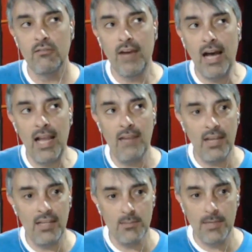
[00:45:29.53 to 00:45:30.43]
Vive
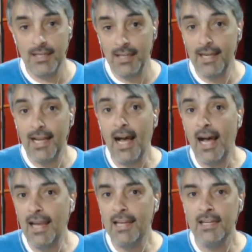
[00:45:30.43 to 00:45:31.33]
as being like a
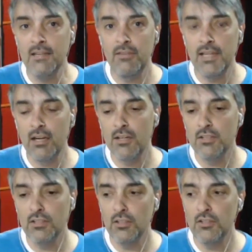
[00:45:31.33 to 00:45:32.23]
high-end VR
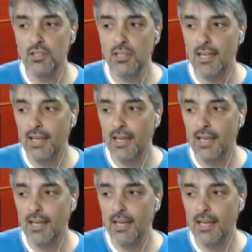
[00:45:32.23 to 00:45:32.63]
solution.